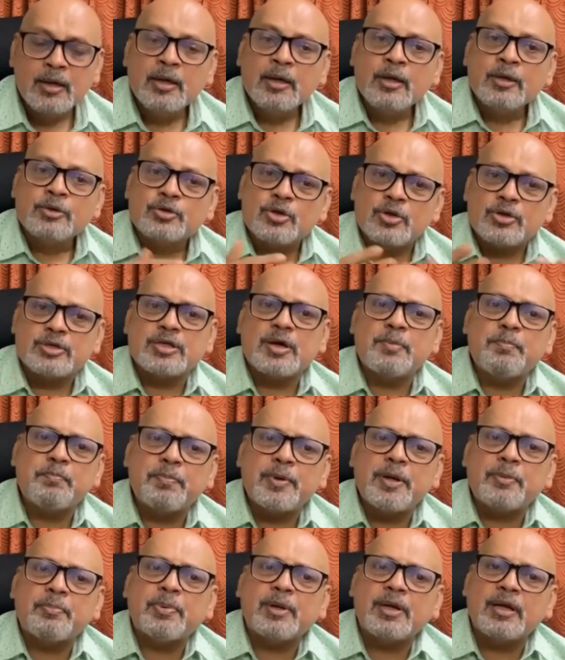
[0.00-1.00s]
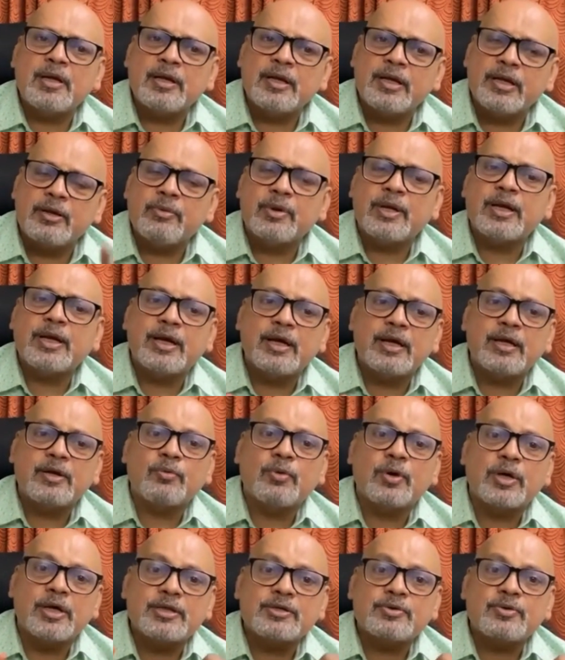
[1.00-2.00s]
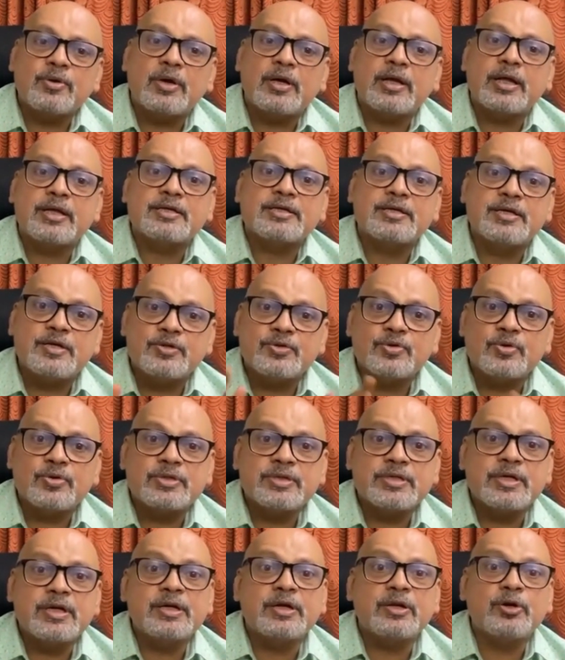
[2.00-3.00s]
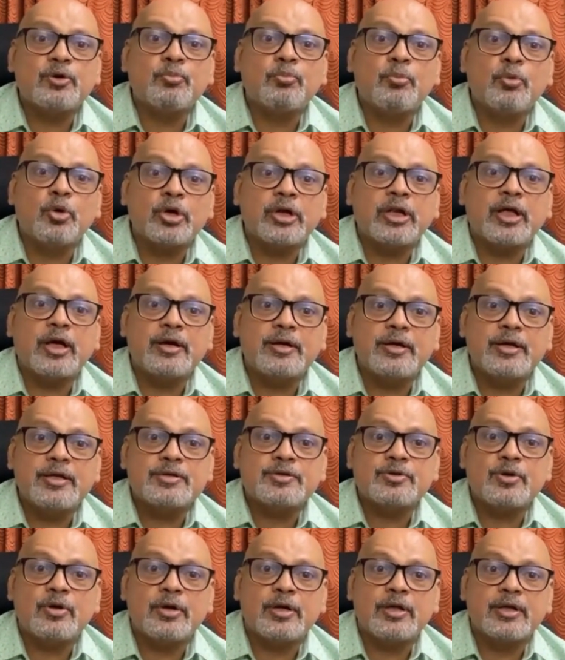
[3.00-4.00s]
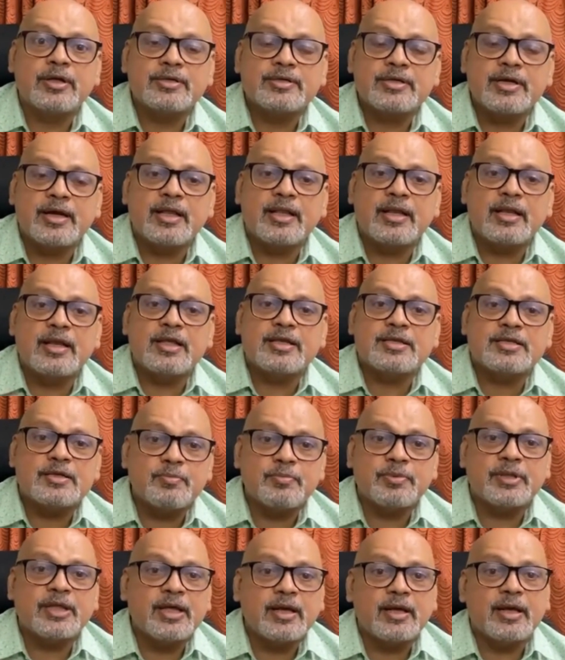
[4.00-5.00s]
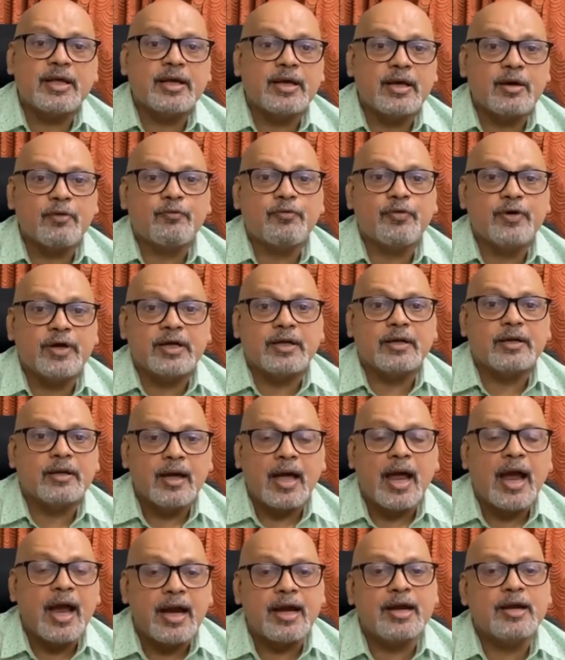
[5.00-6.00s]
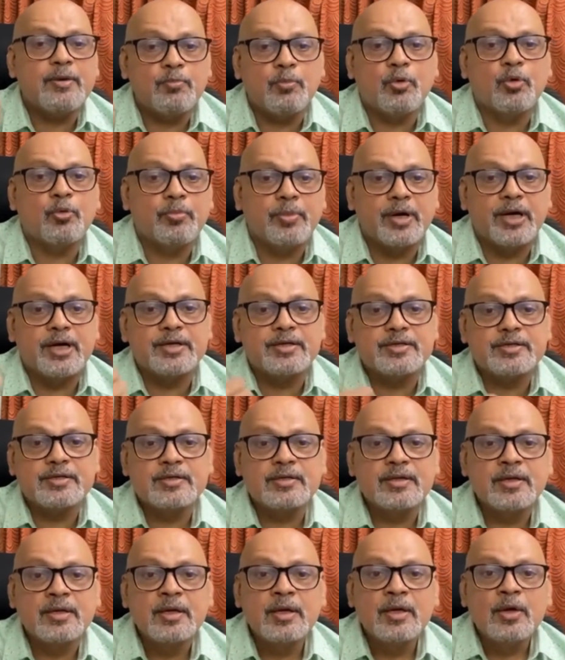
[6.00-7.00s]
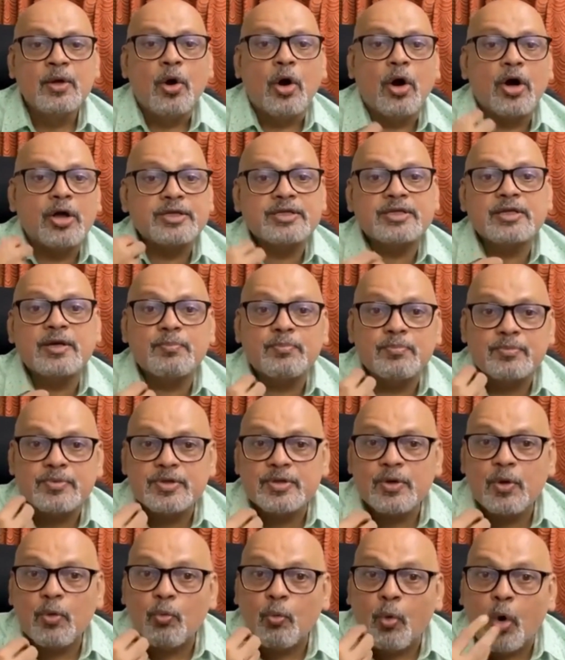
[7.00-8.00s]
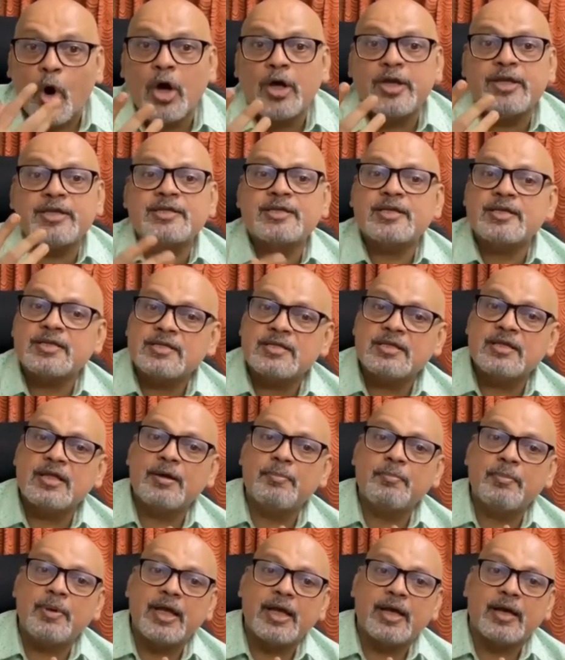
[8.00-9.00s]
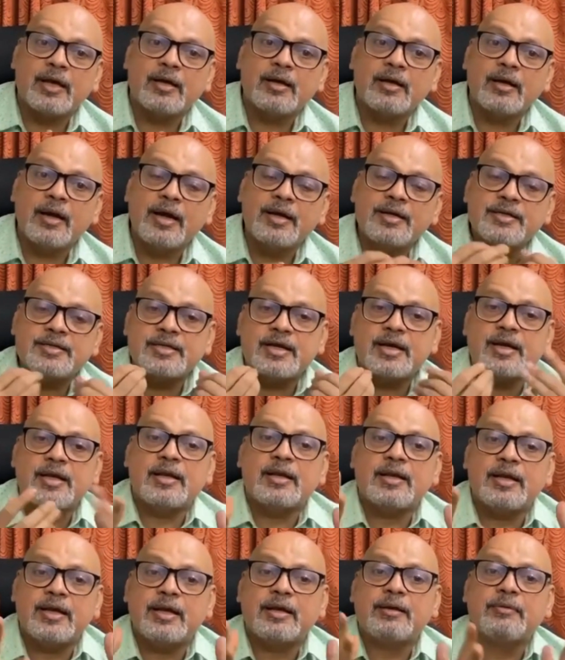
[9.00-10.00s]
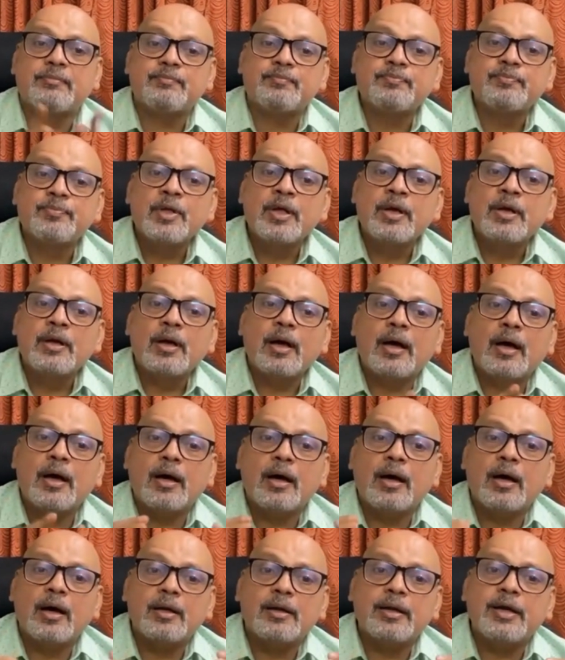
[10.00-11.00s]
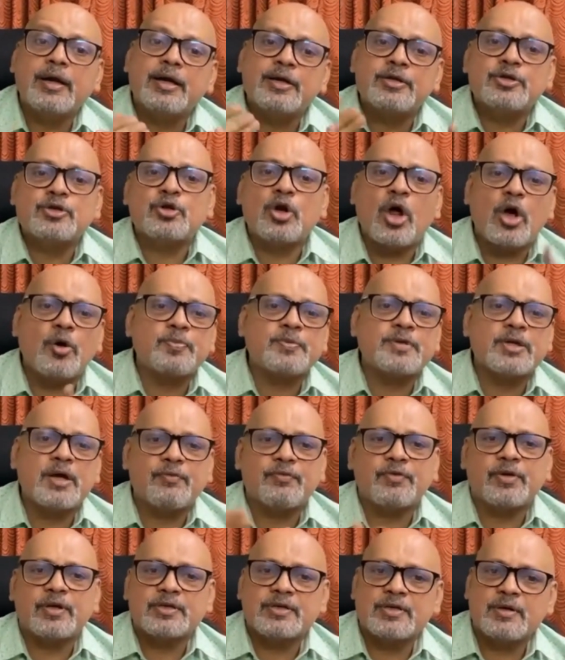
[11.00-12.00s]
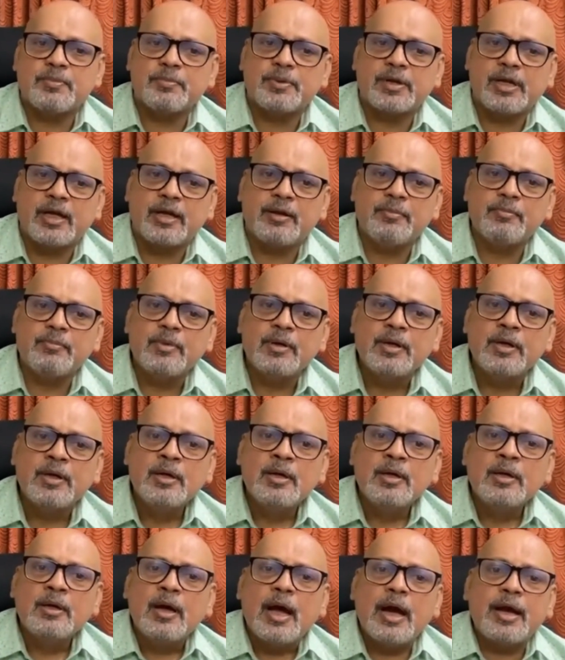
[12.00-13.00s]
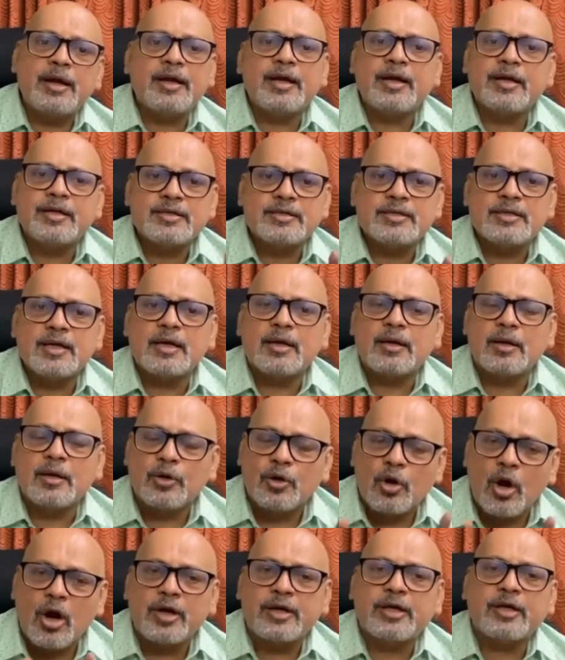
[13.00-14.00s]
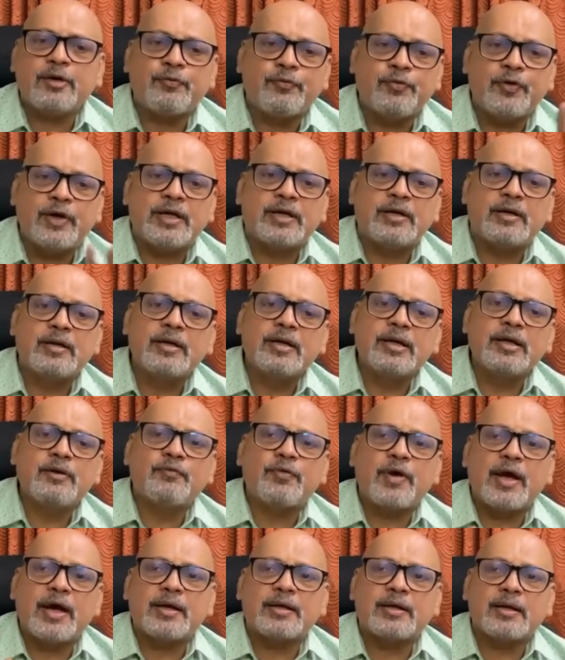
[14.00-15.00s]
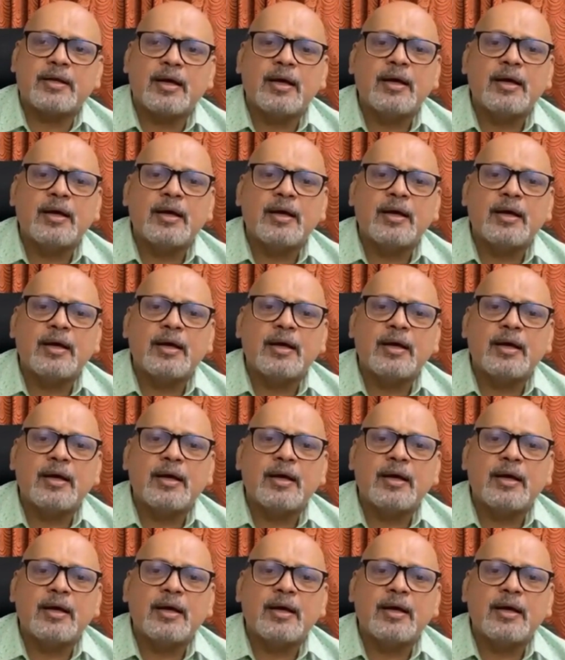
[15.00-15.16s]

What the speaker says: So some people even get what is called as dissociative motor disorder. Suddenly something like a fit, hand movements, or some voices they make, and suddenly it stops after some time. And it's not a fit. In fact,